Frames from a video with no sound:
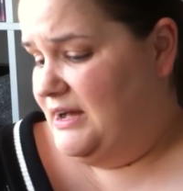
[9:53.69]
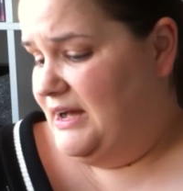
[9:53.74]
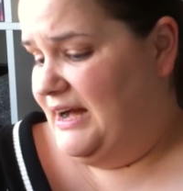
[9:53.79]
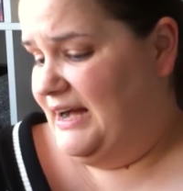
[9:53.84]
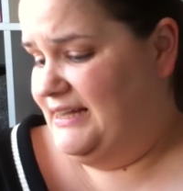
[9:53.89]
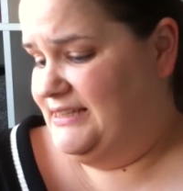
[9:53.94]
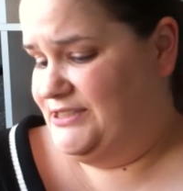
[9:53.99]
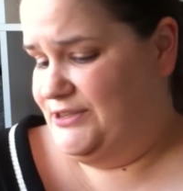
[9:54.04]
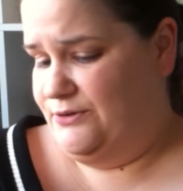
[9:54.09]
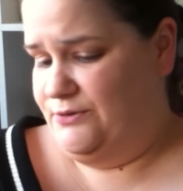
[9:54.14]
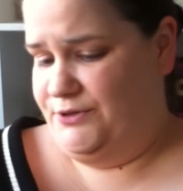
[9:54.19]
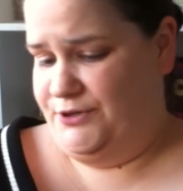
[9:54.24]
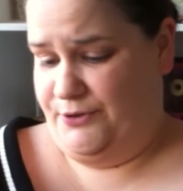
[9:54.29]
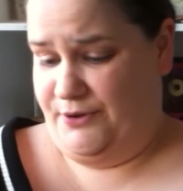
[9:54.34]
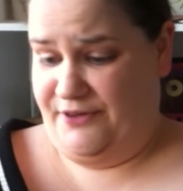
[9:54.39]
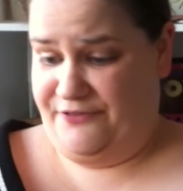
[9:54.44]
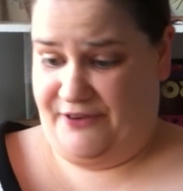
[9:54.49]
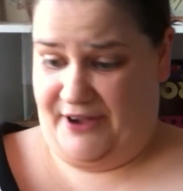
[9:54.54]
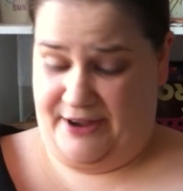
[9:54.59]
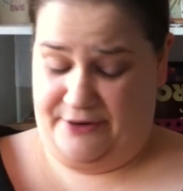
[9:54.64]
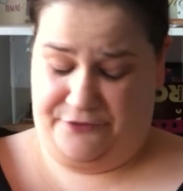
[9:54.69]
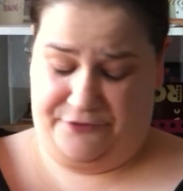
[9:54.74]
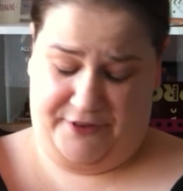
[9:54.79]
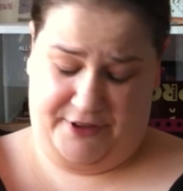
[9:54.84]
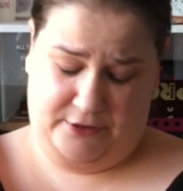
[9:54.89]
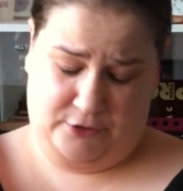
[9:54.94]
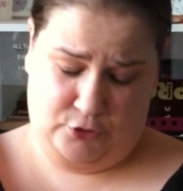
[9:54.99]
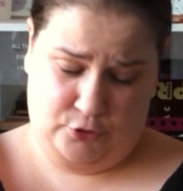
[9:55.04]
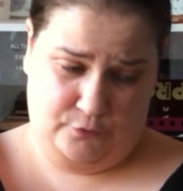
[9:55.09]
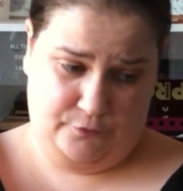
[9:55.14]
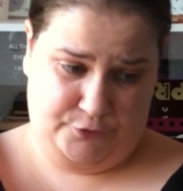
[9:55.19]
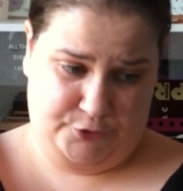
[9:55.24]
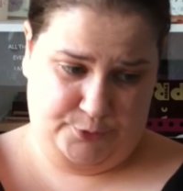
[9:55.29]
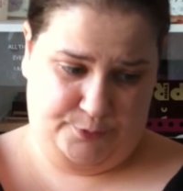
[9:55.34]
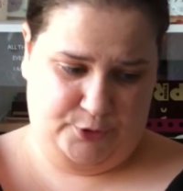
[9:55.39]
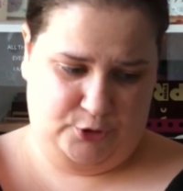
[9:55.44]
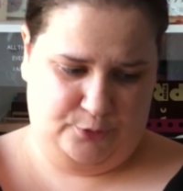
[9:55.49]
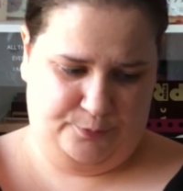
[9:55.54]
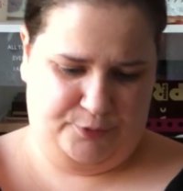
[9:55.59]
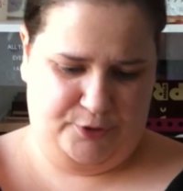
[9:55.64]
I don't know if I'd feel
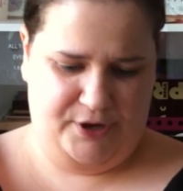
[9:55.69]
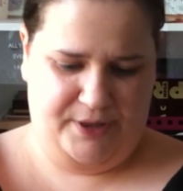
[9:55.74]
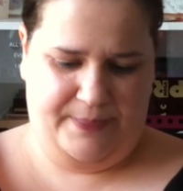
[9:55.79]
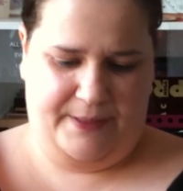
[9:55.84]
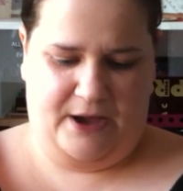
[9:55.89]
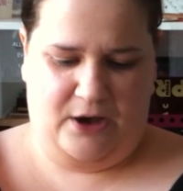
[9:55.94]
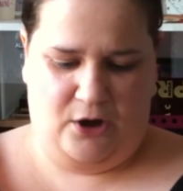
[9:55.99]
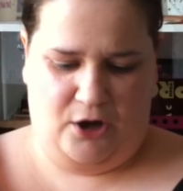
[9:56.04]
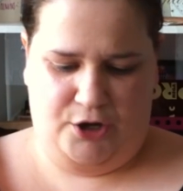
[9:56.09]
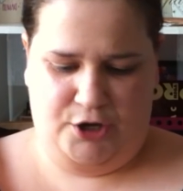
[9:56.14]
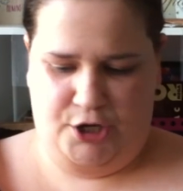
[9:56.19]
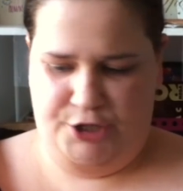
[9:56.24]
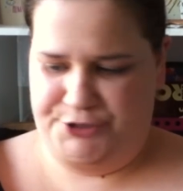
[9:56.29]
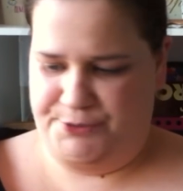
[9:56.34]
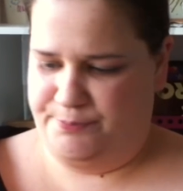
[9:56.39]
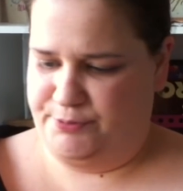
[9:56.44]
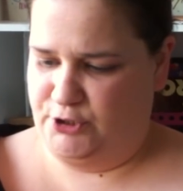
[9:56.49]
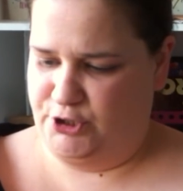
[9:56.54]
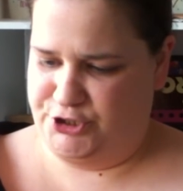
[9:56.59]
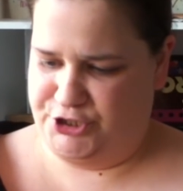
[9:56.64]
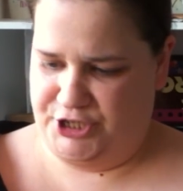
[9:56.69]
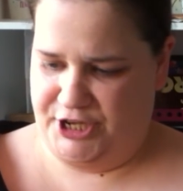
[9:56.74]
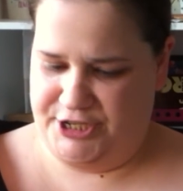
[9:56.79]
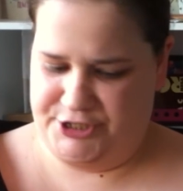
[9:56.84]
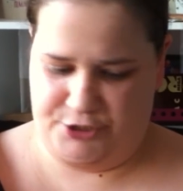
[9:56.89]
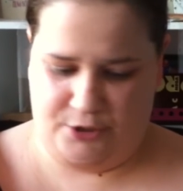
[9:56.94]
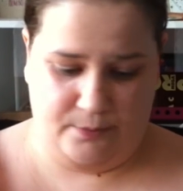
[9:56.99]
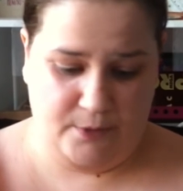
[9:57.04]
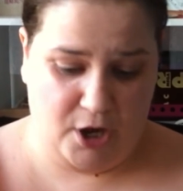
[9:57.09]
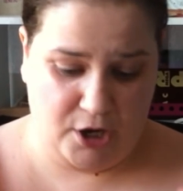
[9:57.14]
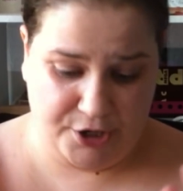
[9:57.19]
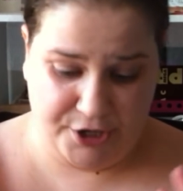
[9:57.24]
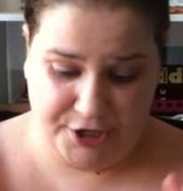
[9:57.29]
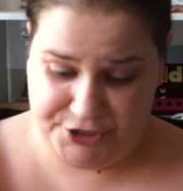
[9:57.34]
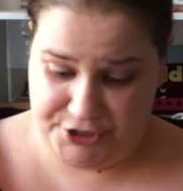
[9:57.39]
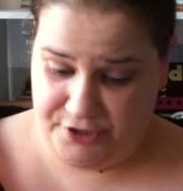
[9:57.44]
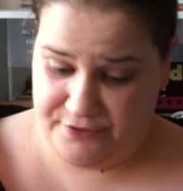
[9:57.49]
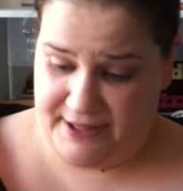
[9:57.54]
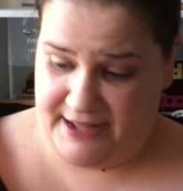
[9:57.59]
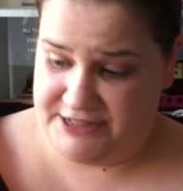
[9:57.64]
comfortable putting that on as a blusher, so I'm not going
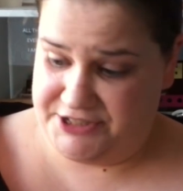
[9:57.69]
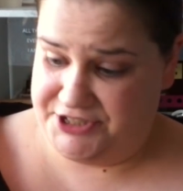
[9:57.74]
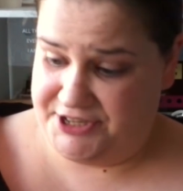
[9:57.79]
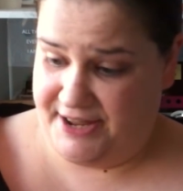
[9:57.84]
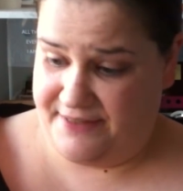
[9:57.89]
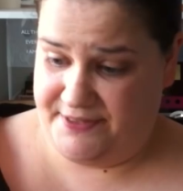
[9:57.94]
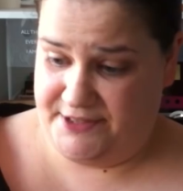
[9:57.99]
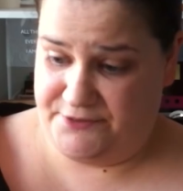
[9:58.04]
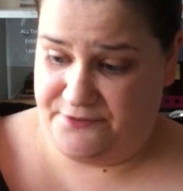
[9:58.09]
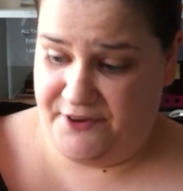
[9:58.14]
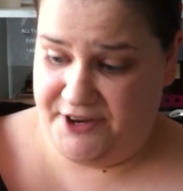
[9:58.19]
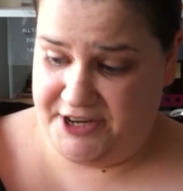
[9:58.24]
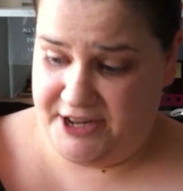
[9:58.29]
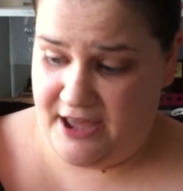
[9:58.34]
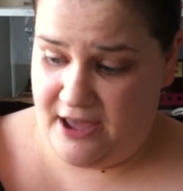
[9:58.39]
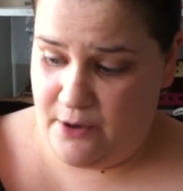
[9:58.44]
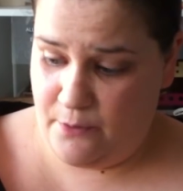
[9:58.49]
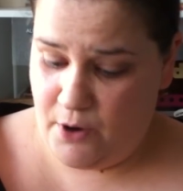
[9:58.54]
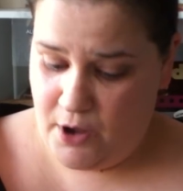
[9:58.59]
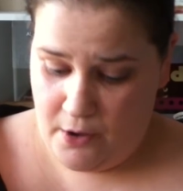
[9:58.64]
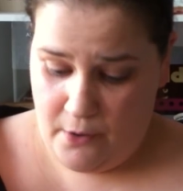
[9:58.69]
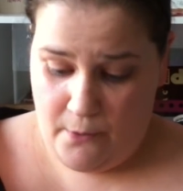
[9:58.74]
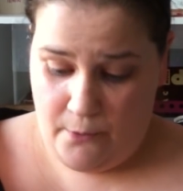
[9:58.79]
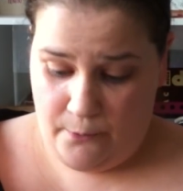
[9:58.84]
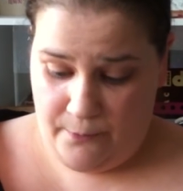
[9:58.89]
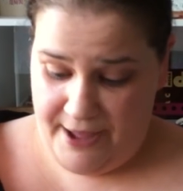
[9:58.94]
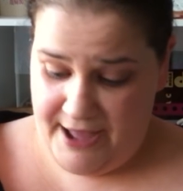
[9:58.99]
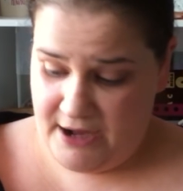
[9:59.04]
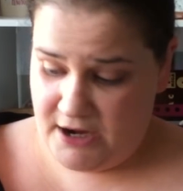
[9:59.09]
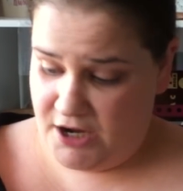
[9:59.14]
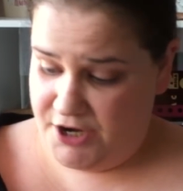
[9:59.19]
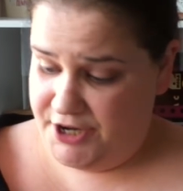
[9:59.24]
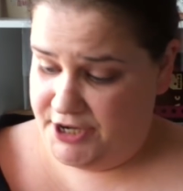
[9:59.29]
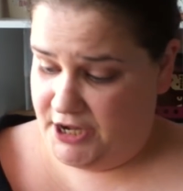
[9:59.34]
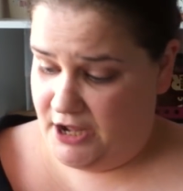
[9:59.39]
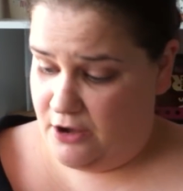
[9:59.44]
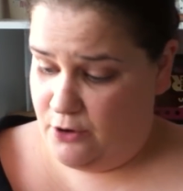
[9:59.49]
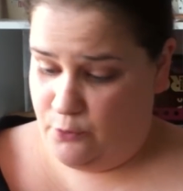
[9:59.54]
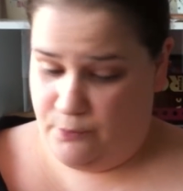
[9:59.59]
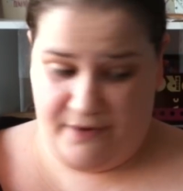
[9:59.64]
to do that today in this video. We are going
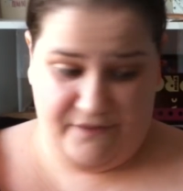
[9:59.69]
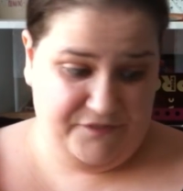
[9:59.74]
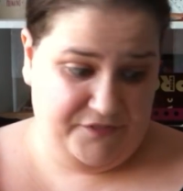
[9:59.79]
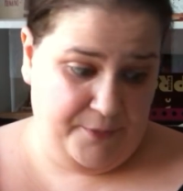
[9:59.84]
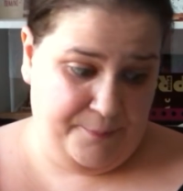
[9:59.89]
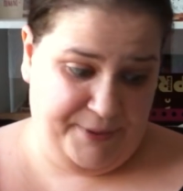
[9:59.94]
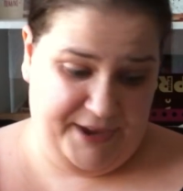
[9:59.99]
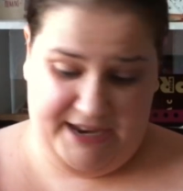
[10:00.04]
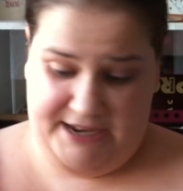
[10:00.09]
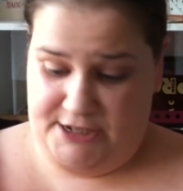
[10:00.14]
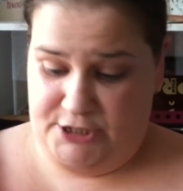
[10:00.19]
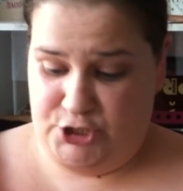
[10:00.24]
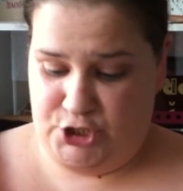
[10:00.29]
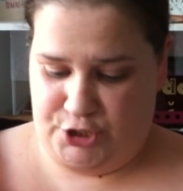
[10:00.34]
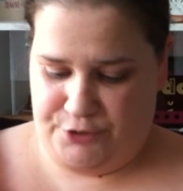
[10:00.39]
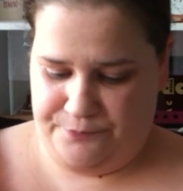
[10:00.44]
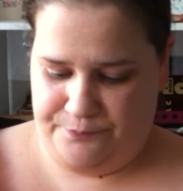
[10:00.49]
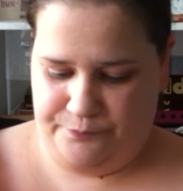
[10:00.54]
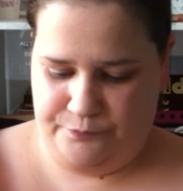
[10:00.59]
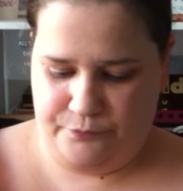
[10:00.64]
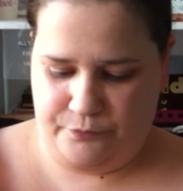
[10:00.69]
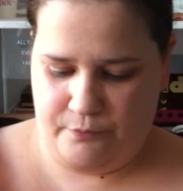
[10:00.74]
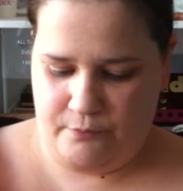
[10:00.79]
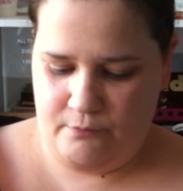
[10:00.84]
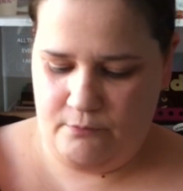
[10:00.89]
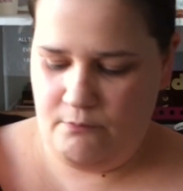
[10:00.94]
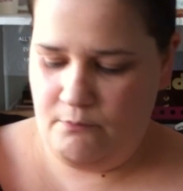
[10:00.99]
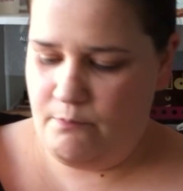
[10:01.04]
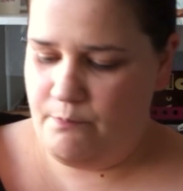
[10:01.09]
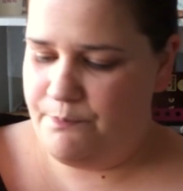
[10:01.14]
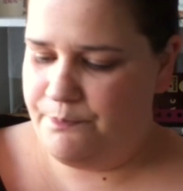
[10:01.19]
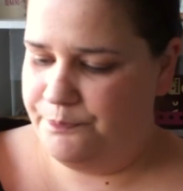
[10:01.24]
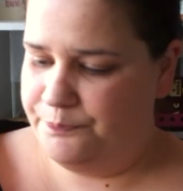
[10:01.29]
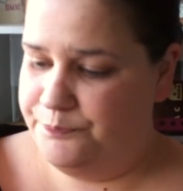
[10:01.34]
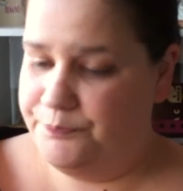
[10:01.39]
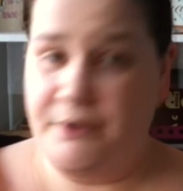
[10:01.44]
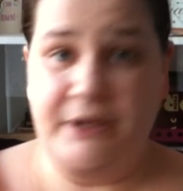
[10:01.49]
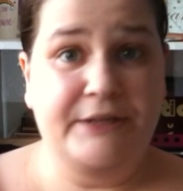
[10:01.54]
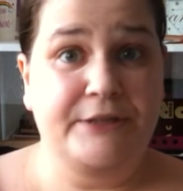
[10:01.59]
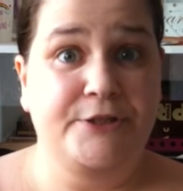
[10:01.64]
to go with the peach.
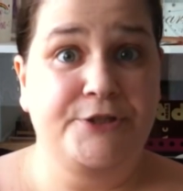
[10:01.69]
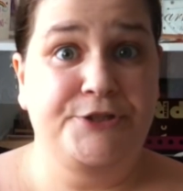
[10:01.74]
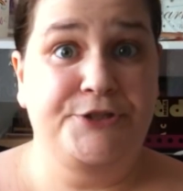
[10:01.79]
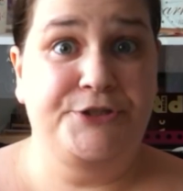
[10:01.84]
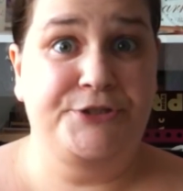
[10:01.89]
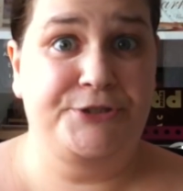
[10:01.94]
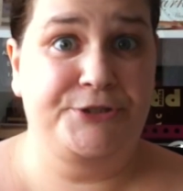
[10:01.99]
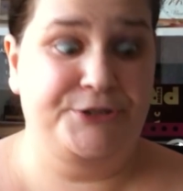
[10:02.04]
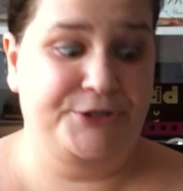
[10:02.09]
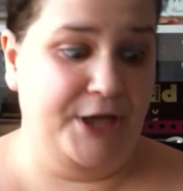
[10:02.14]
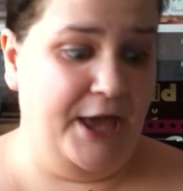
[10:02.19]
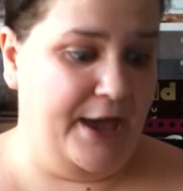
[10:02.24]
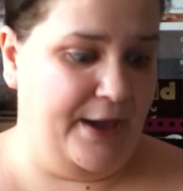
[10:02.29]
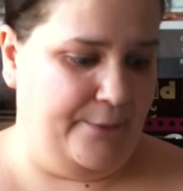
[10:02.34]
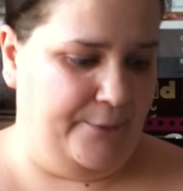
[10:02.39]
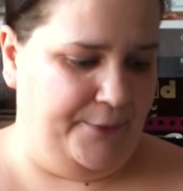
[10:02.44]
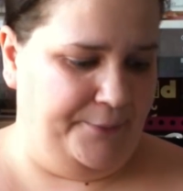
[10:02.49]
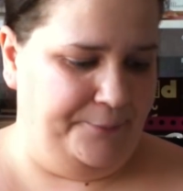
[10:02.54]
So,